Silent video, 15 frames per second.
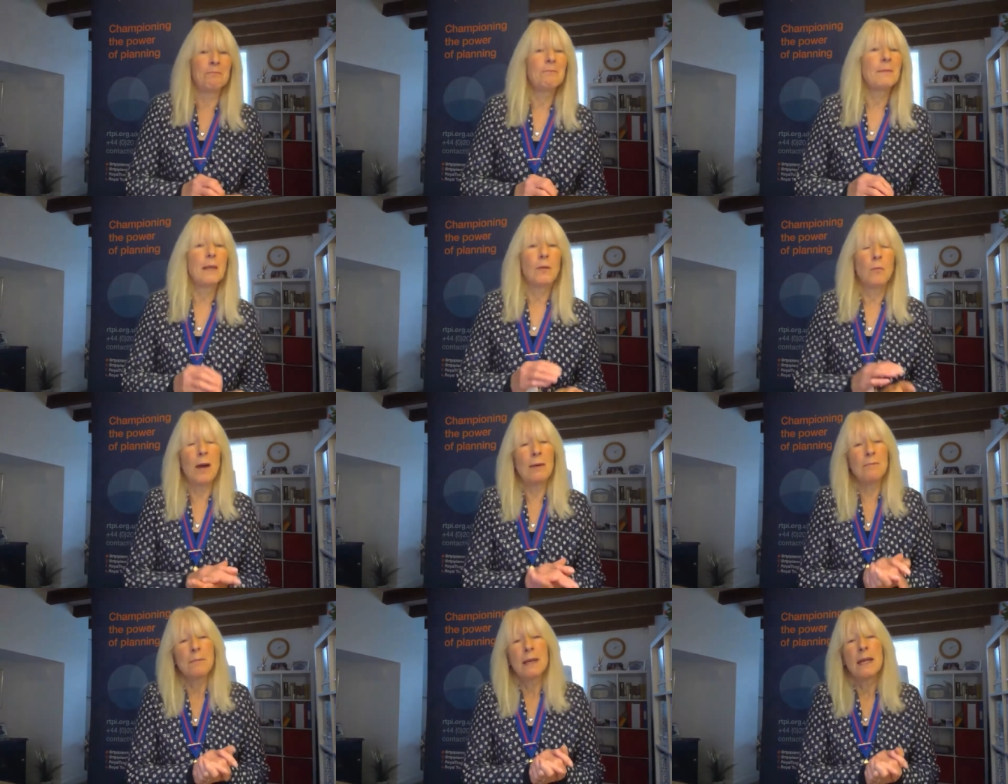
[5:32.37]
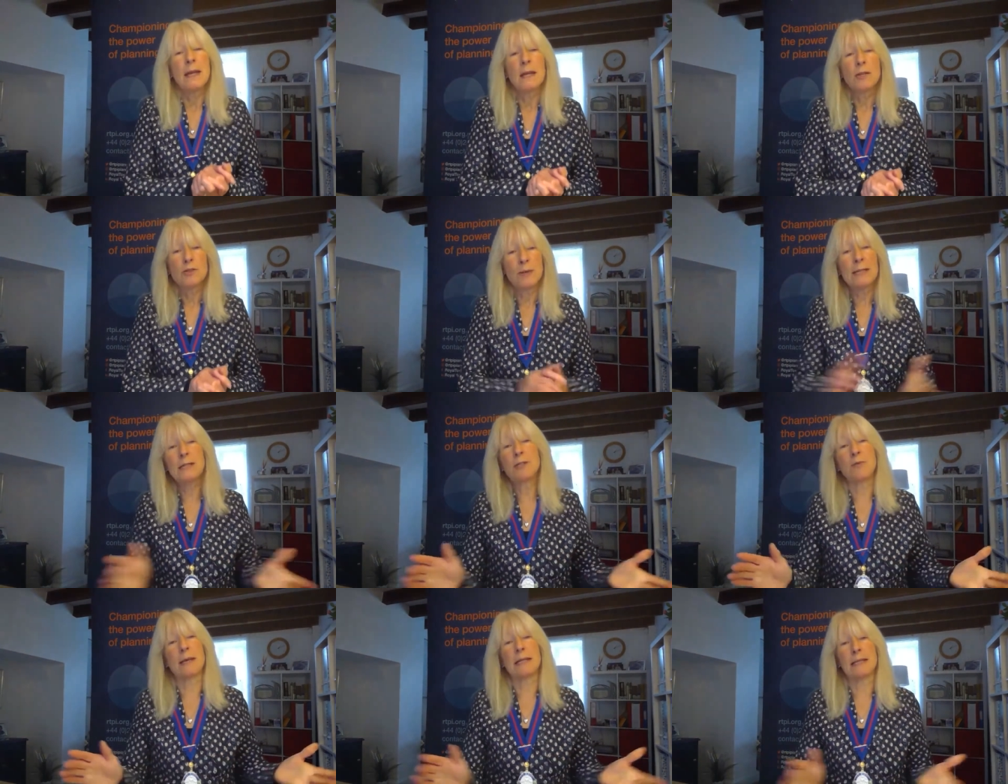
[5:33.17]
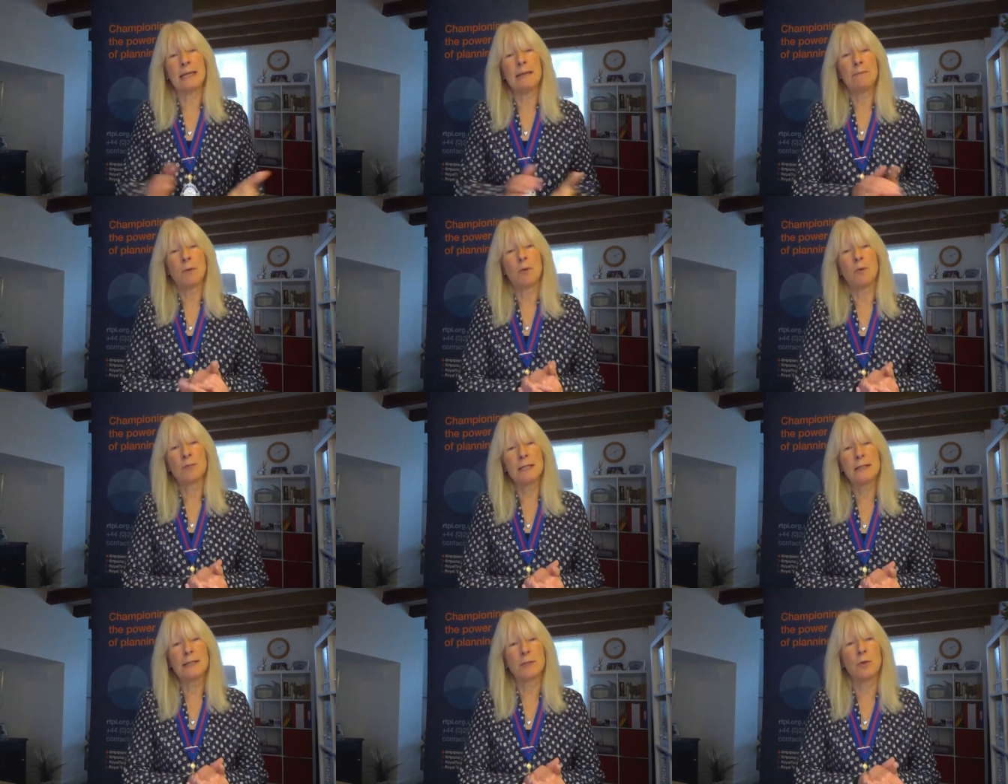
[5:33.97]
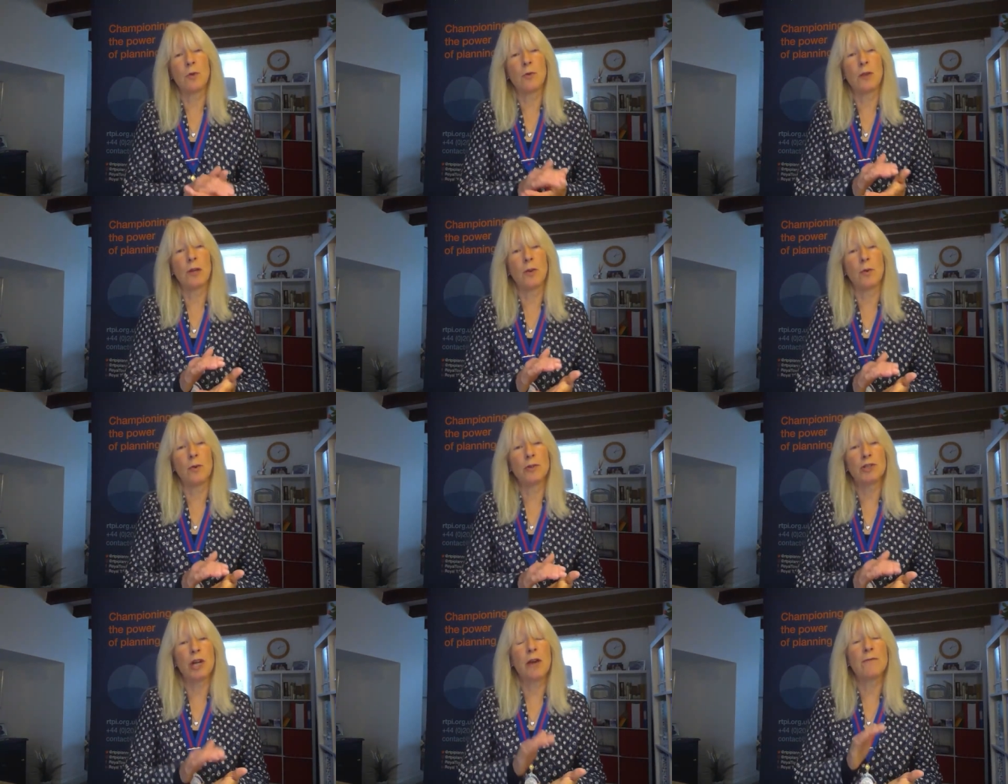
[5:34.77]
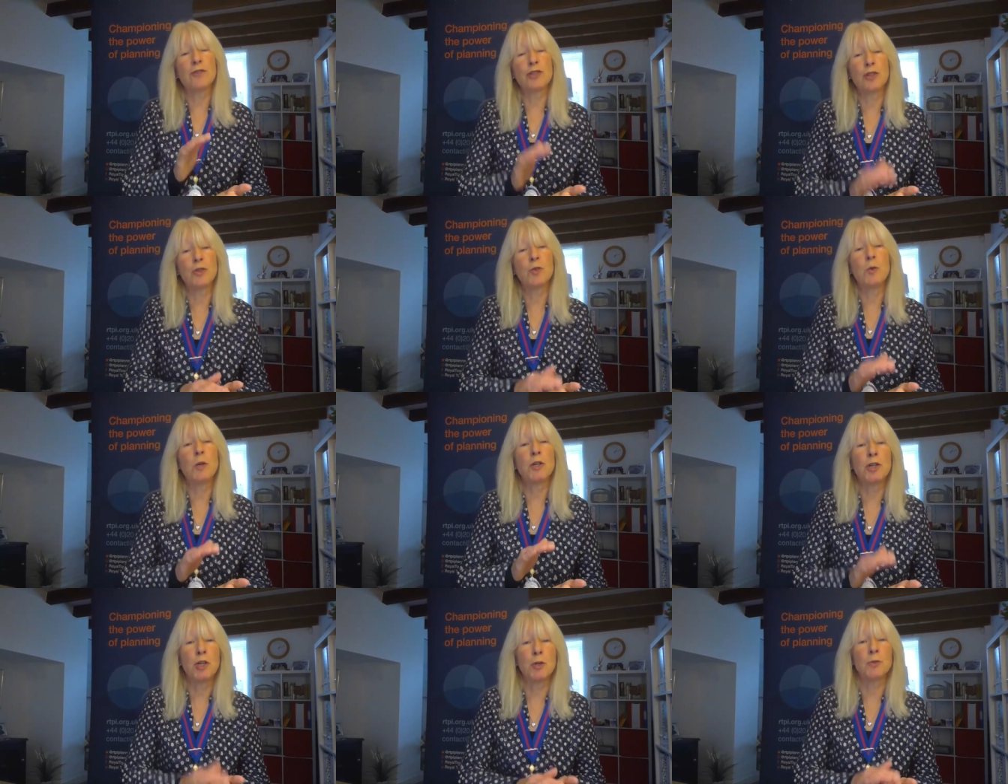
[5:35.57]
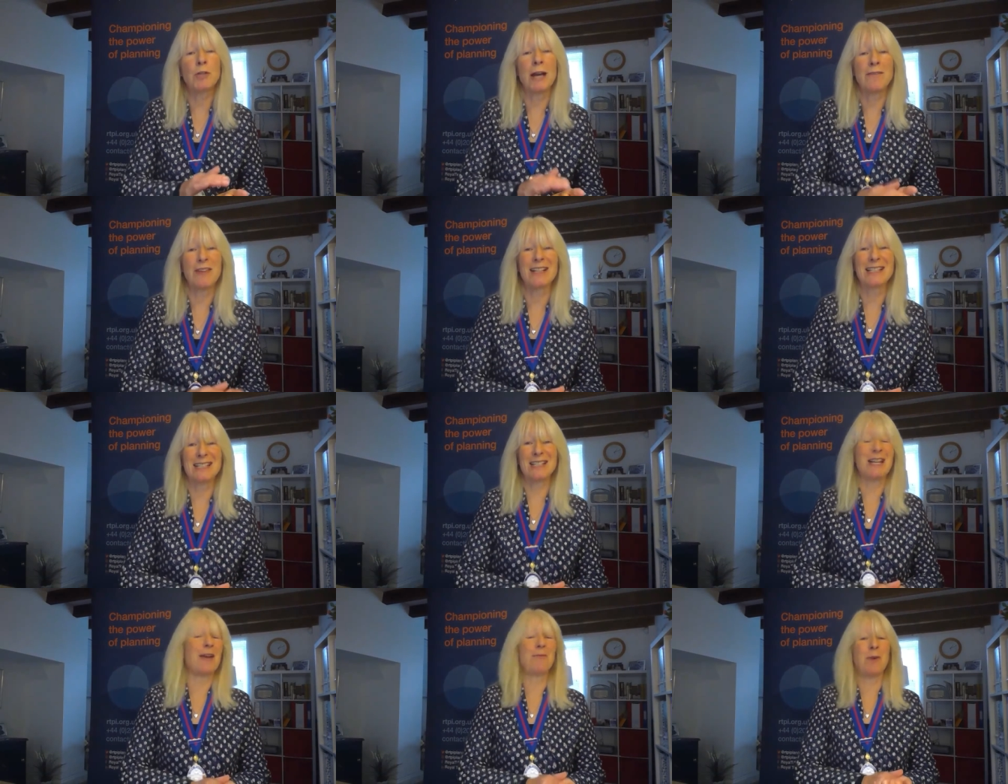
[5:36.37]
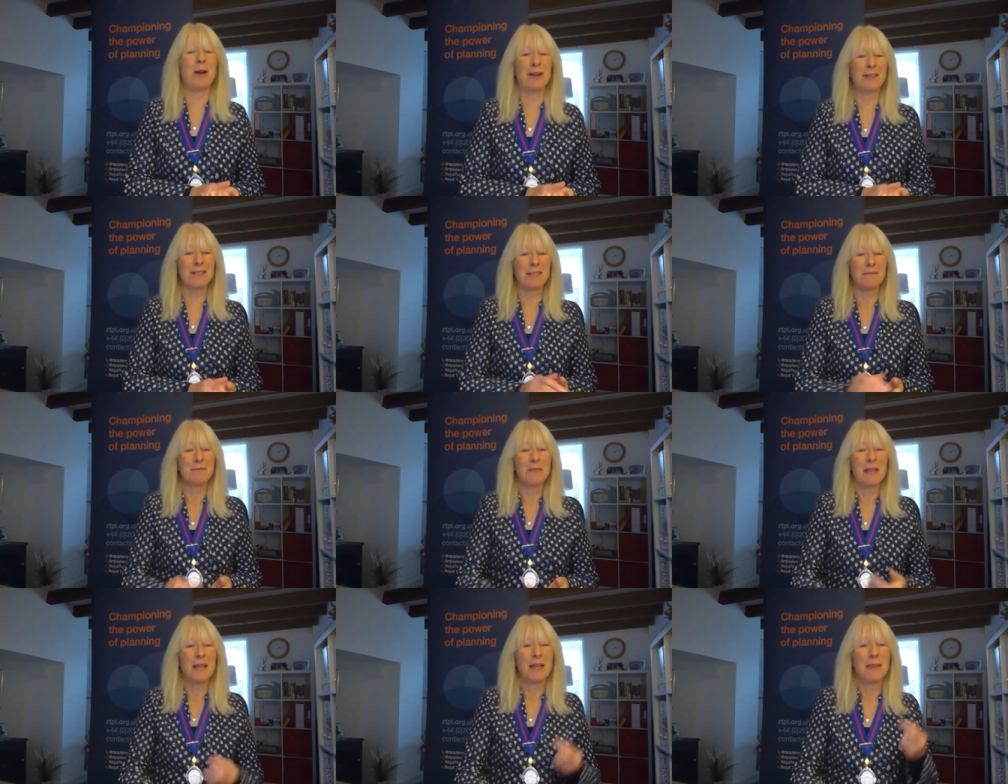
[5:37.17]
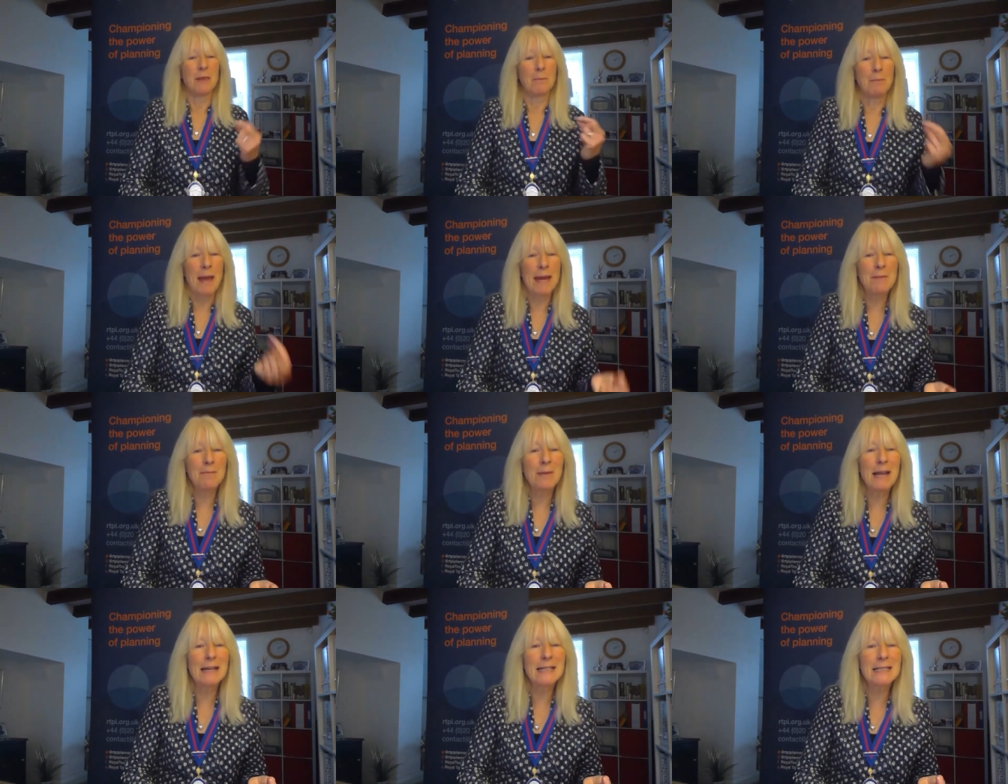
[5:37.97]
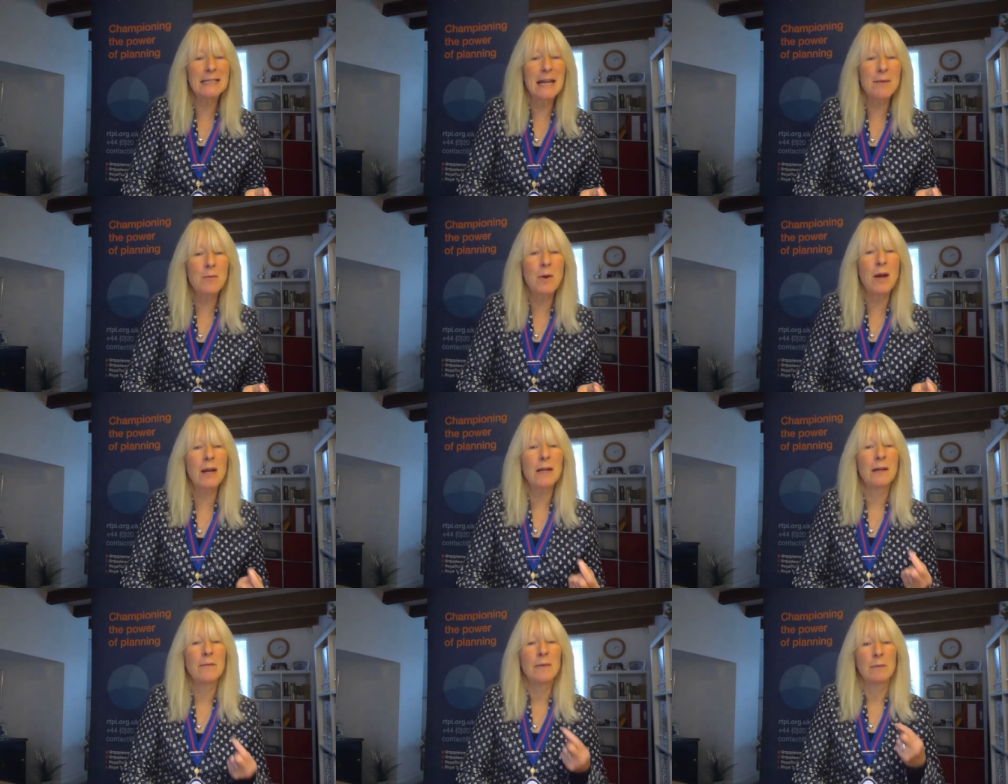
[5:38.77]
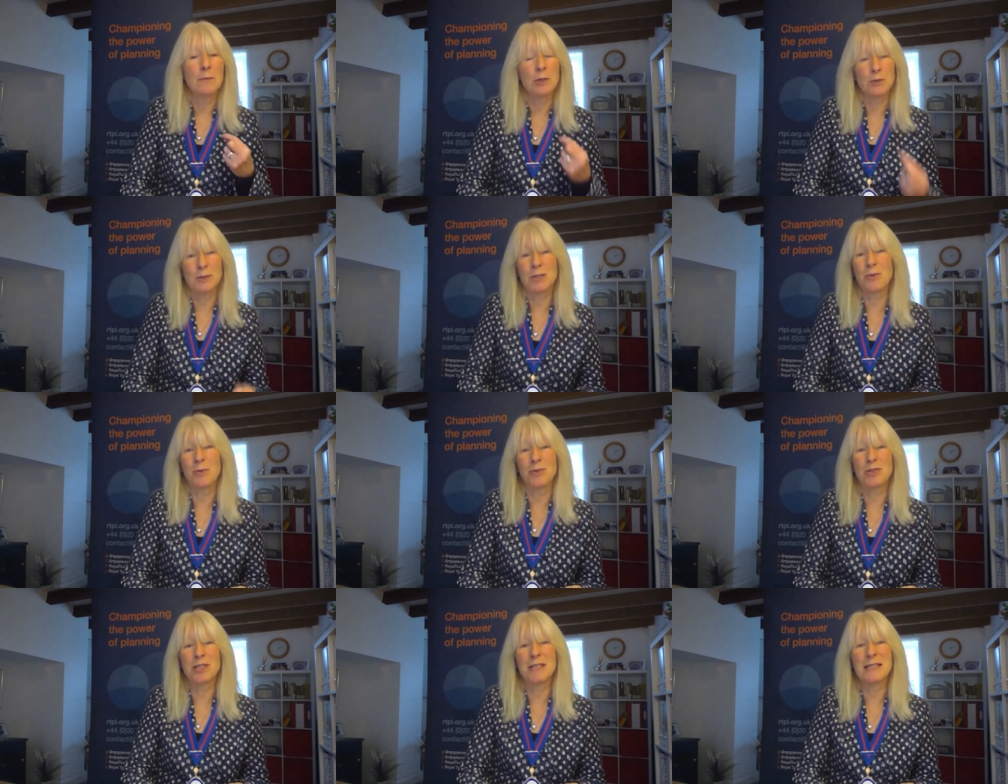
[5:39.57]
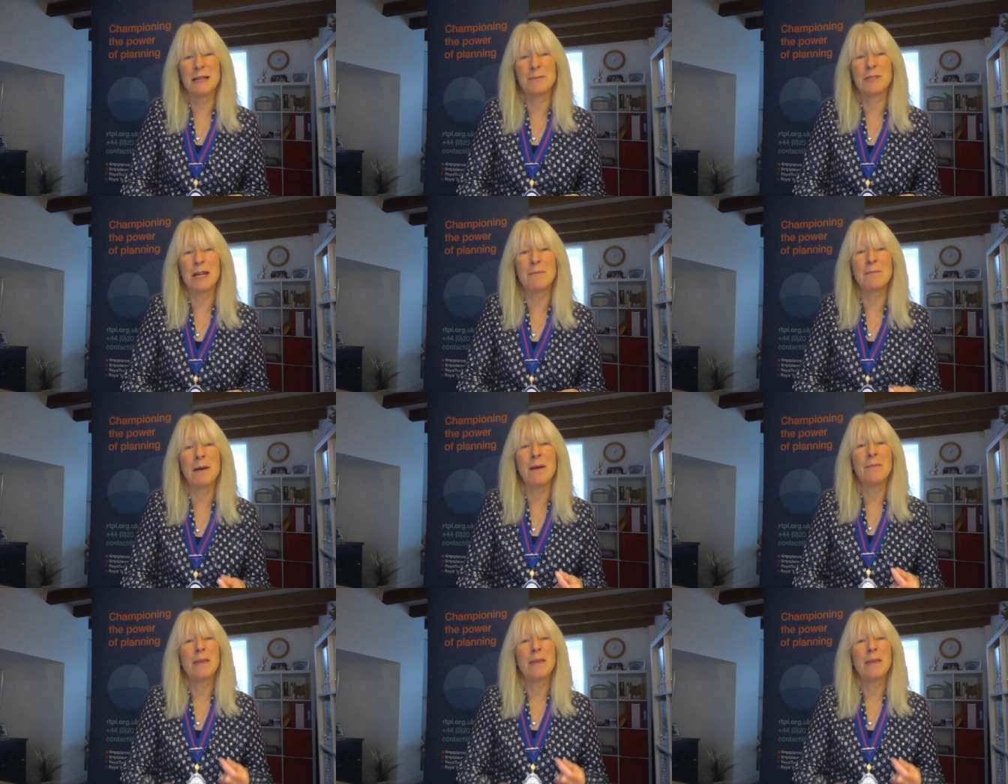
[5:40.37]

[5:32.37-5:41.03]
Well, 2020 also saw the launch of 2 new diversity networks. The BAME Planners Network, which was launched in September,